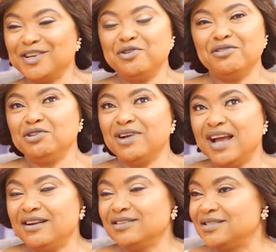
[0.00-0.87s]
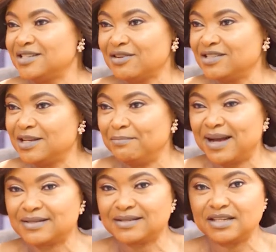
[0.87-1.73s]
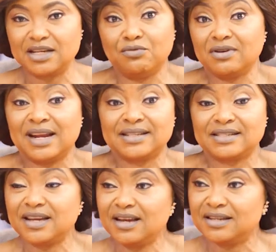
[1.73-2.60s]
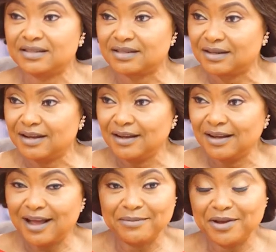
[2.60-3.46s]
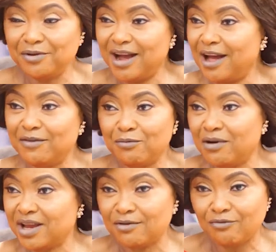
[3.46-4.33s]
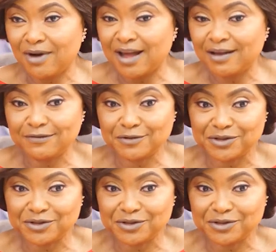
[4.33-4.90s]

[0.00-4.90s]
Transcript: you heard us discussing backstage, the world has changed. I mean, you have a working wife,